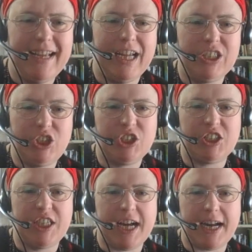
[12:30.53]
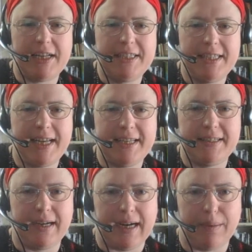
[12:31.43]
it's just not on
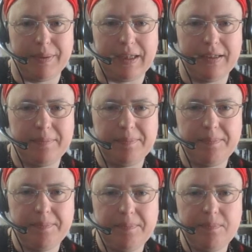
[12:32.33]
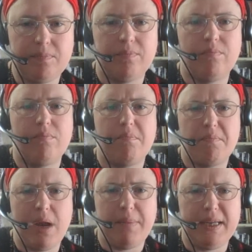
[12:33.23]
today's topic
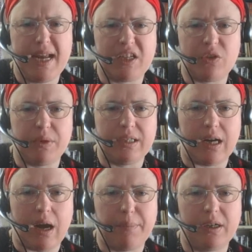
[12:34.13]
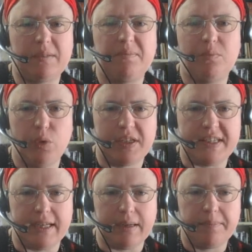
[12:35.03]
maybe in next week's topic. We'll
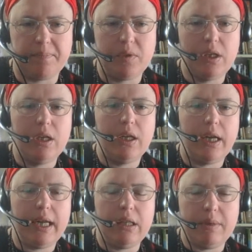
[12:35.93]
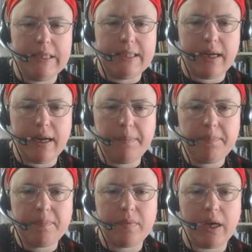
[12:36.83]
see. In the meantime,
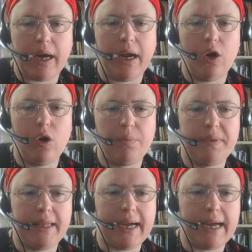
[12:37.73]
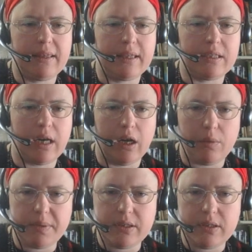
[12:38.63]
I hope that this
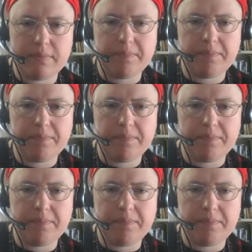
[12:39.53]
helps.